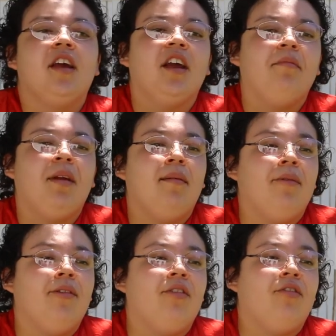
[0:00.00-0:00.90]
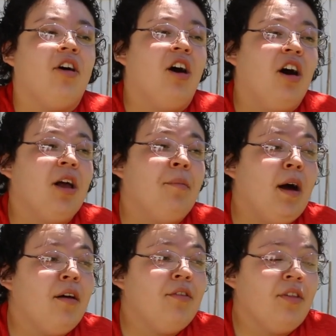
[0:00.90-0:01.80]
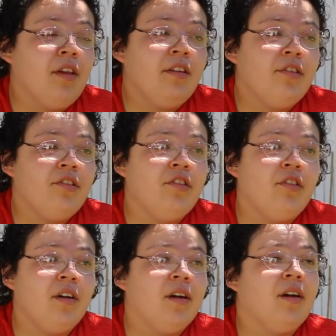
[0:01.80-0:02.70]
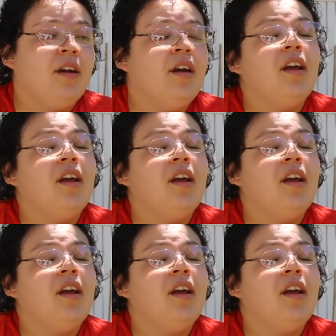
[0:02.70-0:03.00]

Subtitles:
And being able to talk about things to her